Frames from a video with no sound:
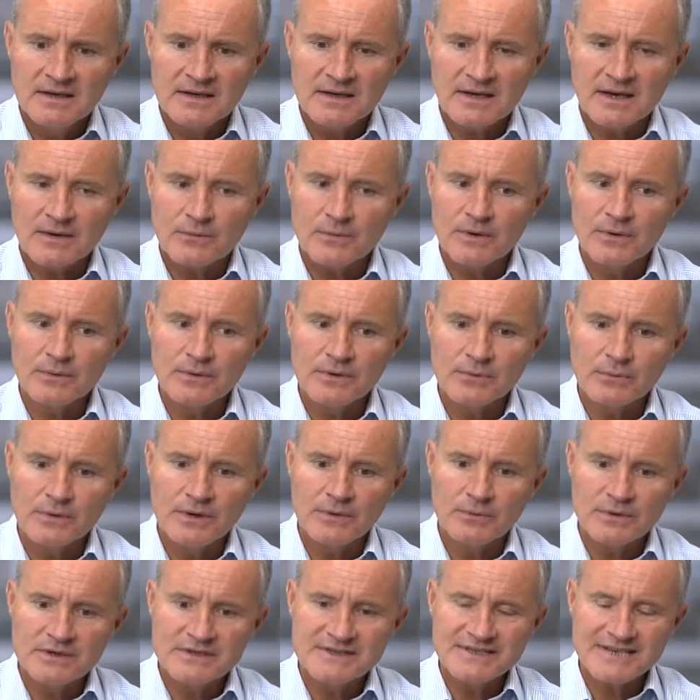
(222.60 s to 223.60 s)
Yeah, we
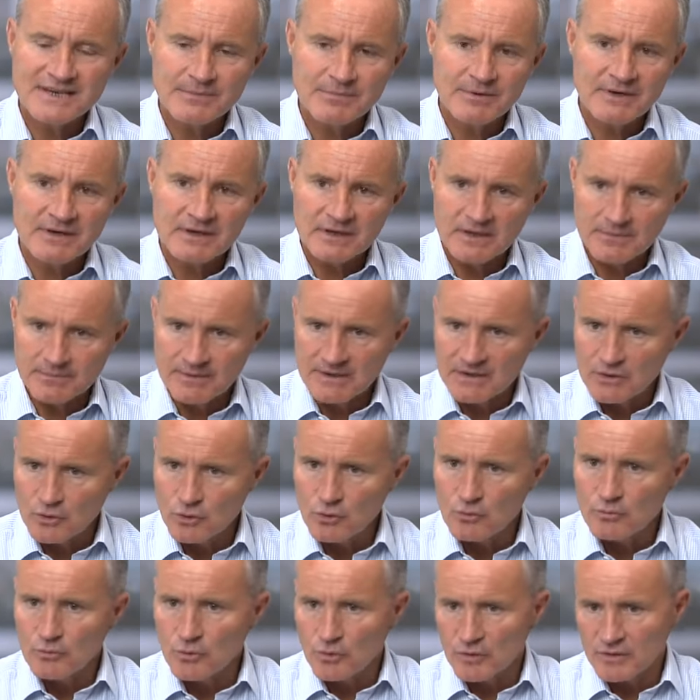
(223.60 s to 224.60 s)
would typically be
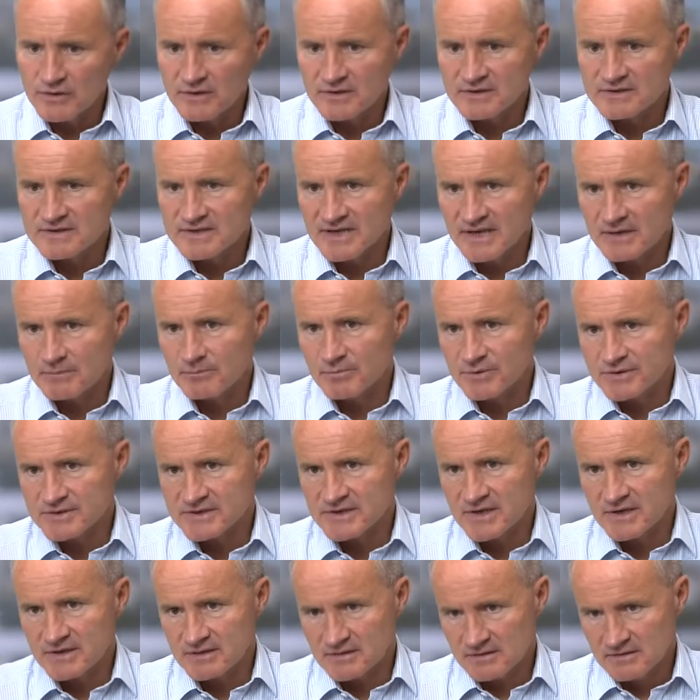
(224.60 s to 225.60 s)
no more than
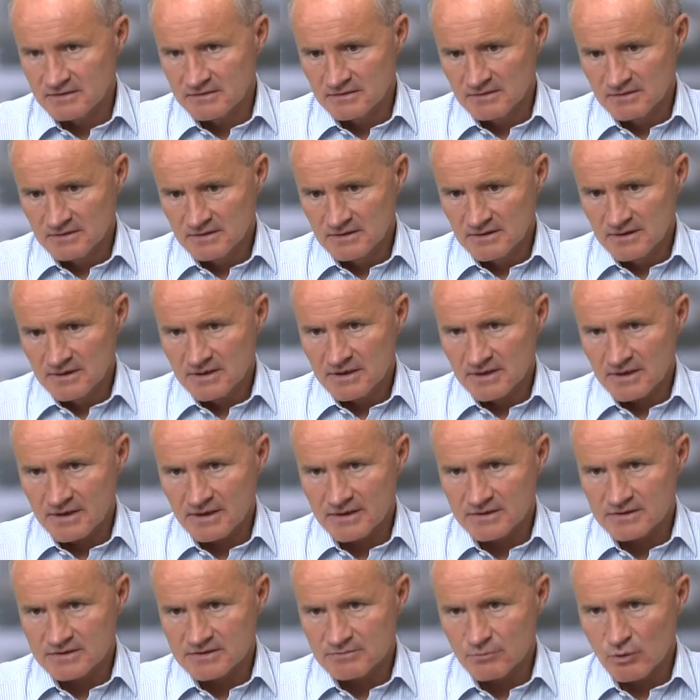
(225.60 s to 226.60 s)
10%
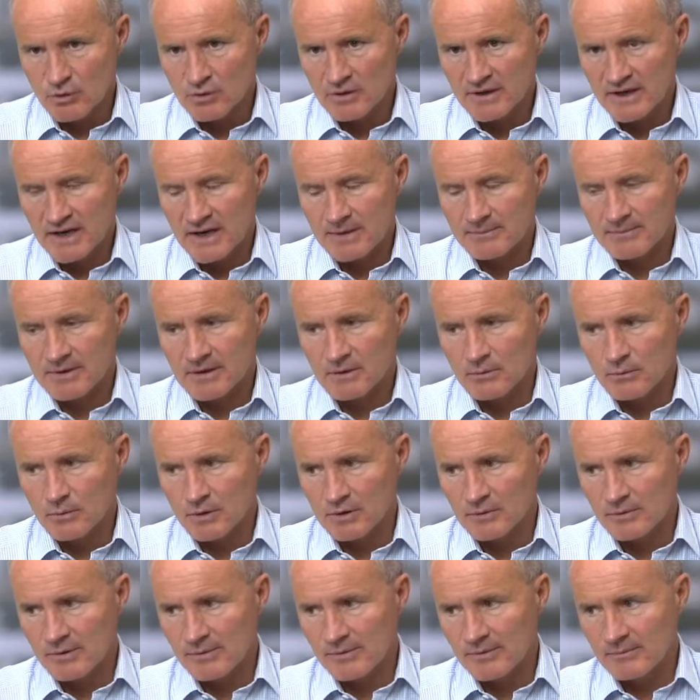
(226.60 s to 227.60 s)
in small cap. Now, what
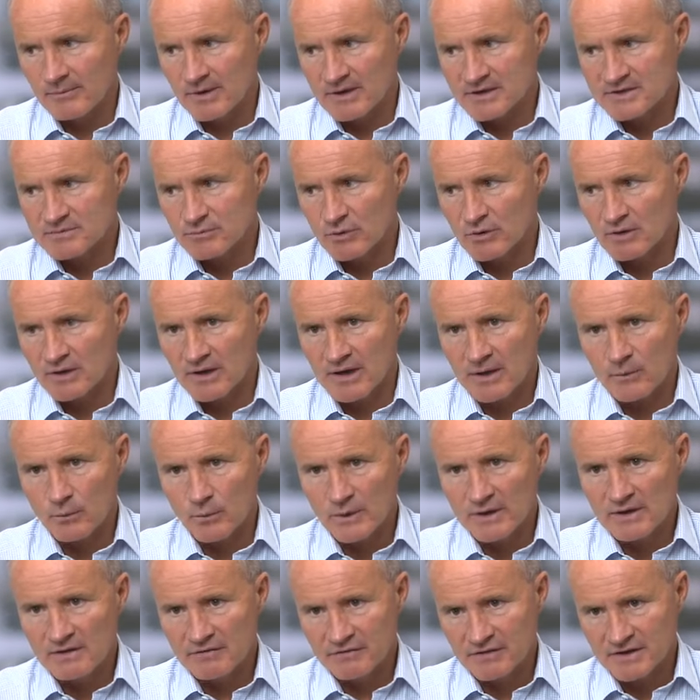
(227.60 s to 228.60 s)
do we mean by small cap?
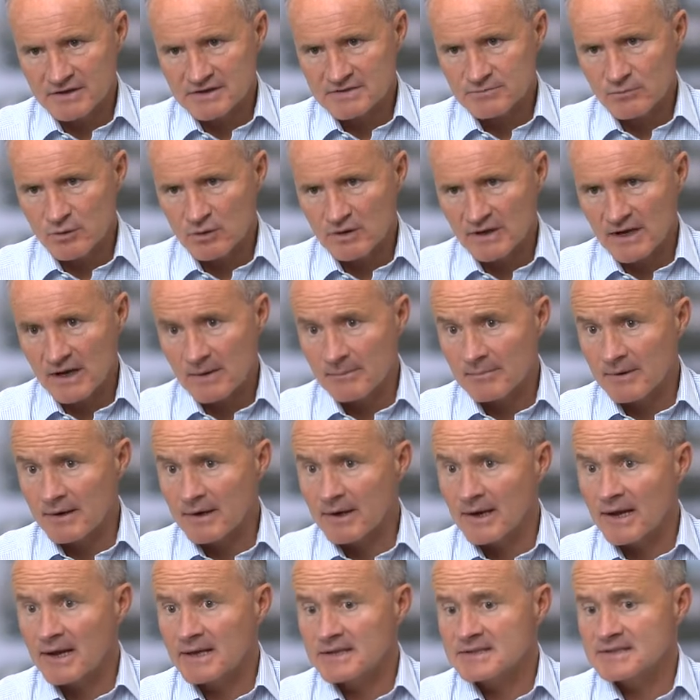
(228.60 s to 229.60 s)
We define small cap
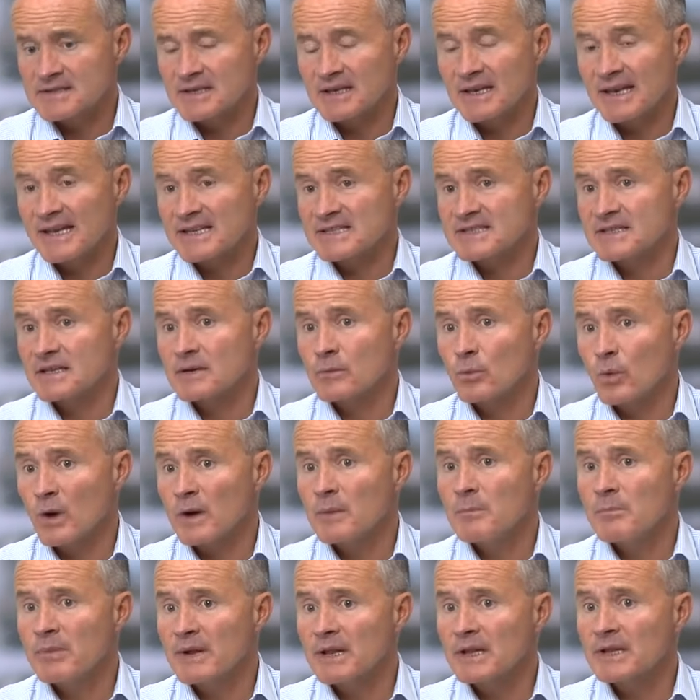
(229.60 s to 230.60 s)
as less than
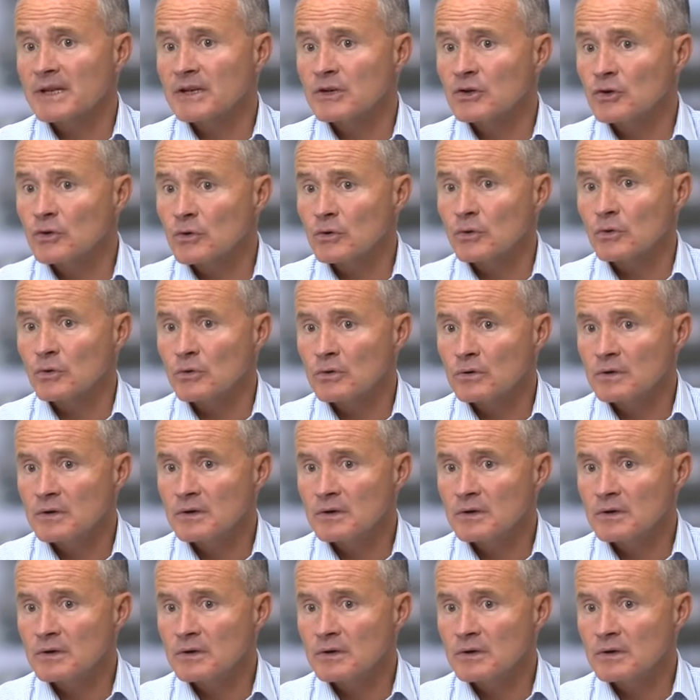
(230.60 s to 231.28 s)
€1 billion